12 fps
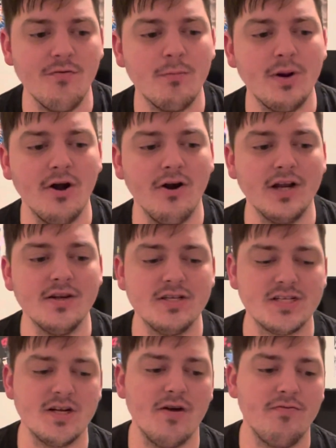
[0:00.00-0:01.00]
appearing in
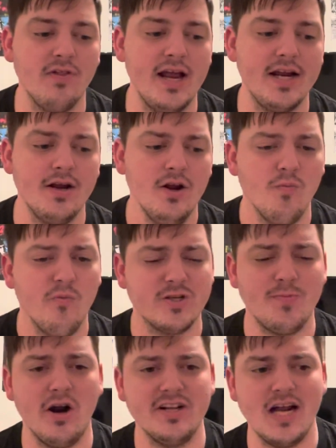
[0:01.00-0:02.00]
stuff like Once
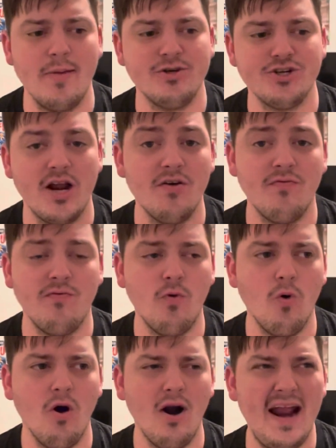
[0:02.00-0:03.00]
Upon a Time in China
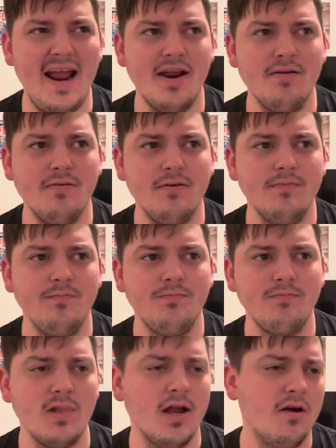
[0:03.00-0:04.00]
4 and
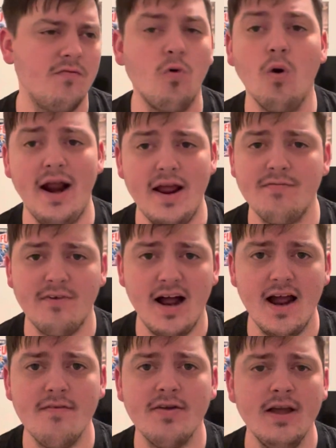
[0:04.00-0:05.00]

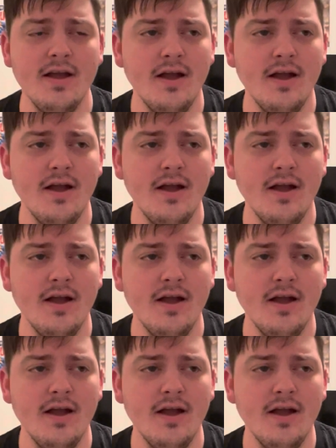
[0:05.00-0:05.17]
5.